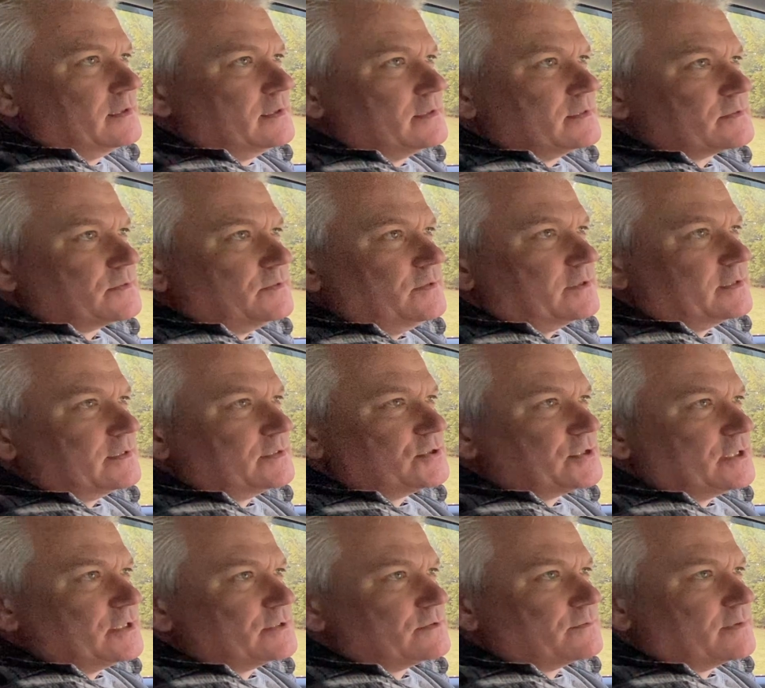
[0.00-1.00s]
So you can
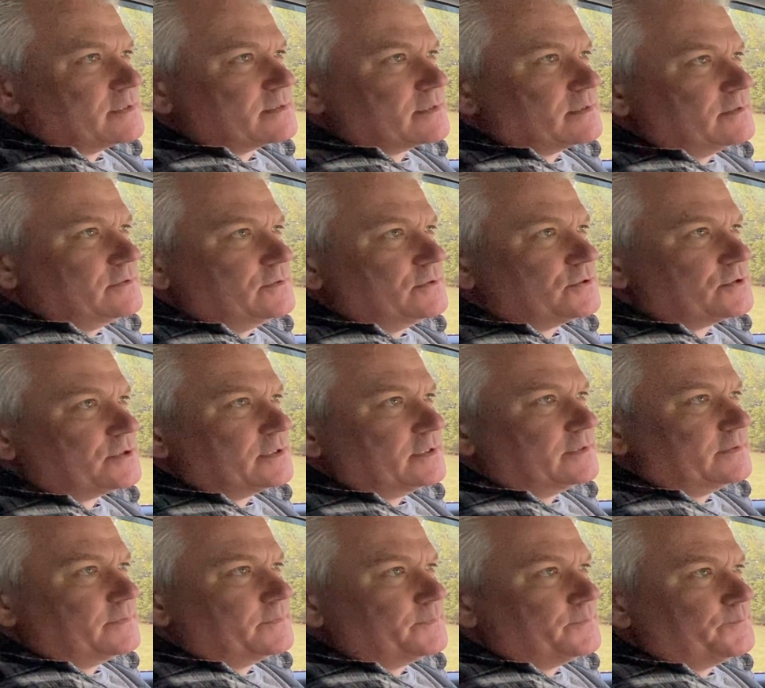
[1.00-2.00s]
change the
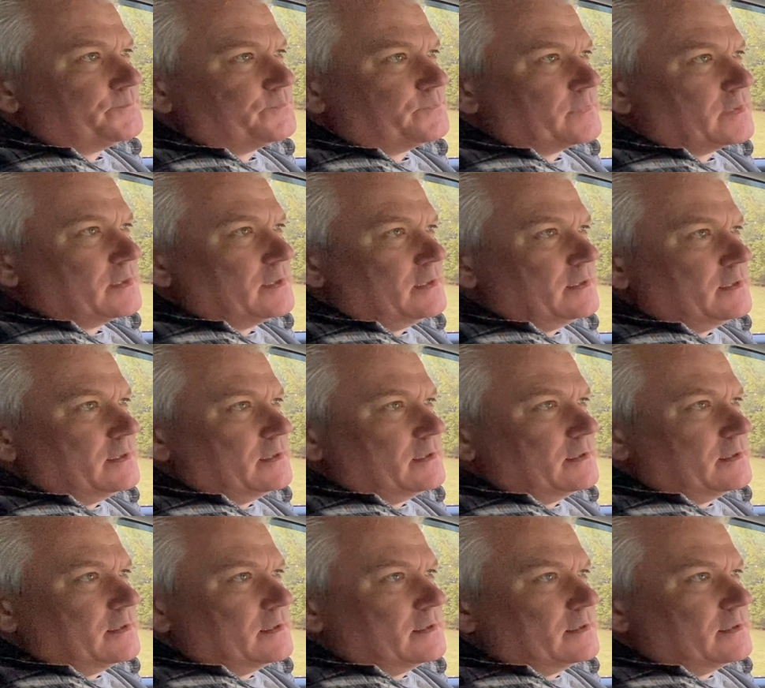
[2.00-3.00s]
resolution.
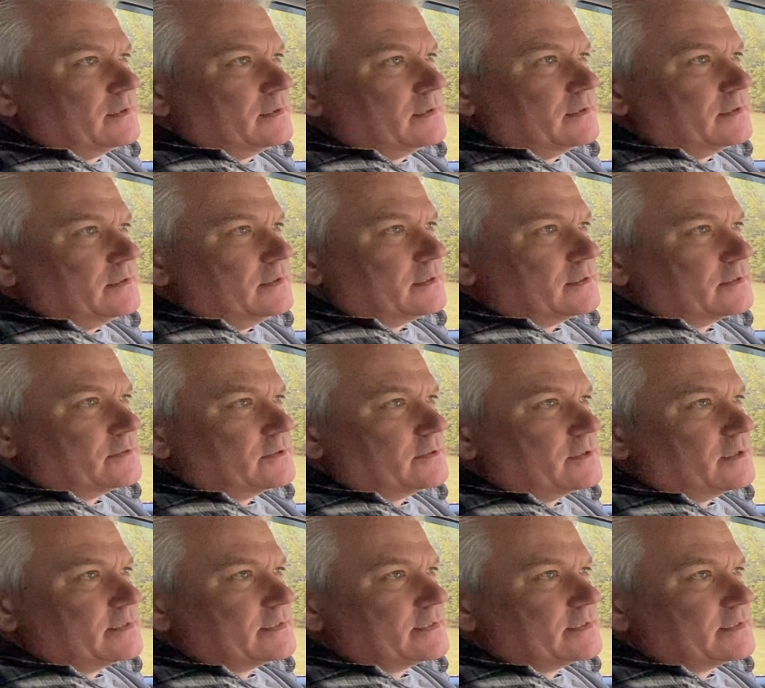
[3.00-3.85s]
You can turn on the